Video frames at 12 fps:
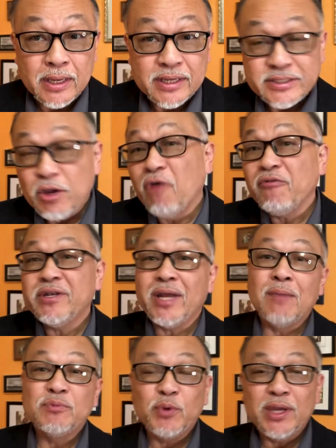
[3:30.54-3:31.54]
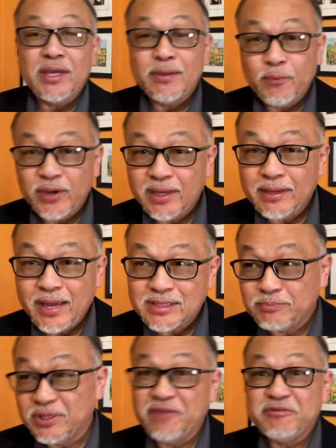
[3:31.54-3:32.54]
See, oftentimes we
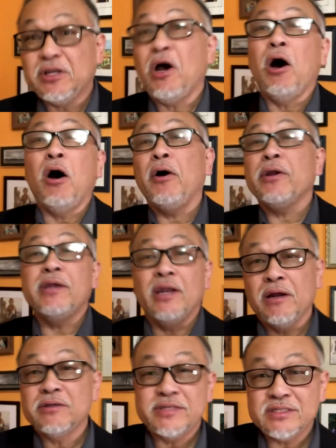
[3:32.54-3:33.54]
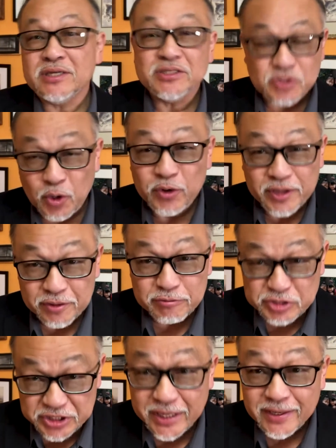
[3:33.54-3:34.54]
as believers, just turn the other
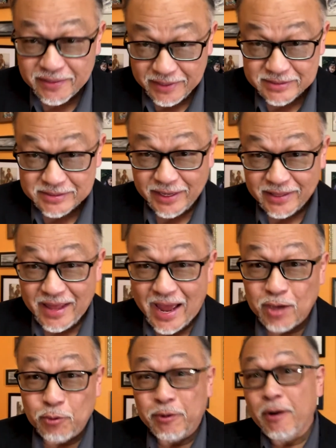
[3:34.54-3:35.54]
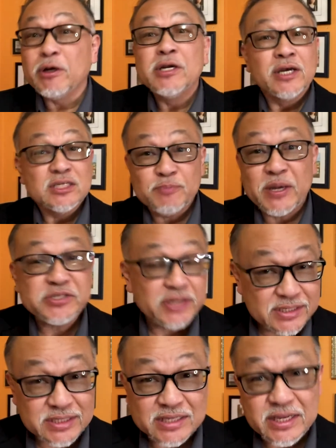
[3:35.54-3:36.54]
cheek and things like that. Or
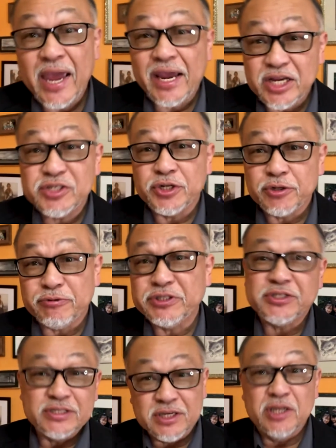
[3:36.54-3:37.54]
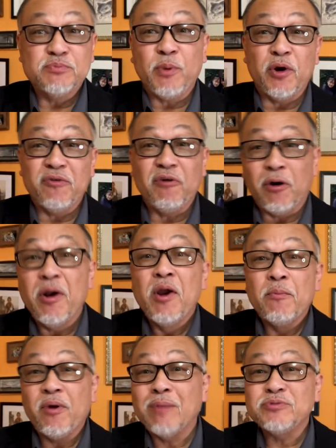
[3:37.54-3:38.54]
especially as Asian Christians, as part of our
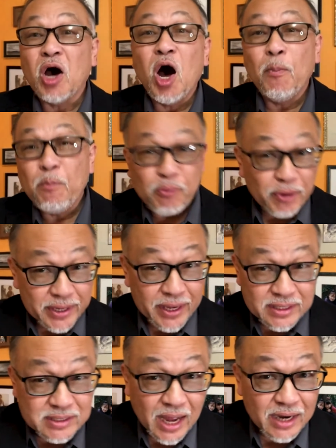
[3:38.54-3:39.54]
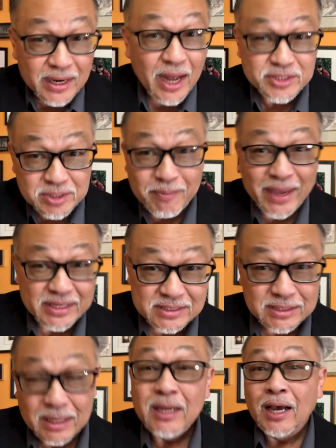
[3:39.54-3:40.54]
perhaps upbringing, not to make
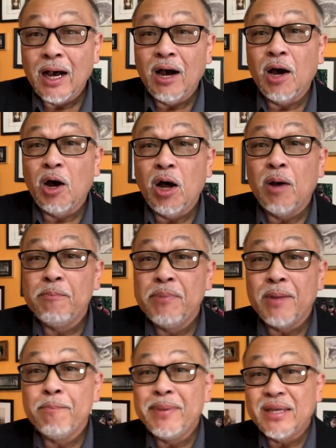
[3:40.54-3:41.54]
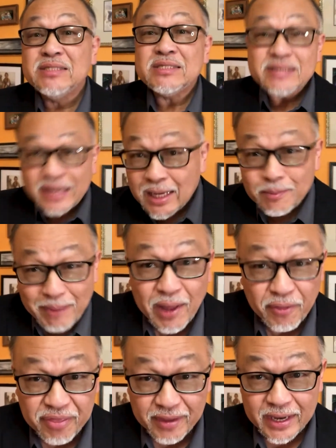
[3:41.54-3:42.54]
us a big stink
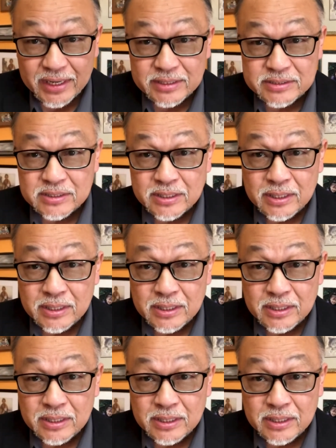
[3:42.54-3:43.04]
about things.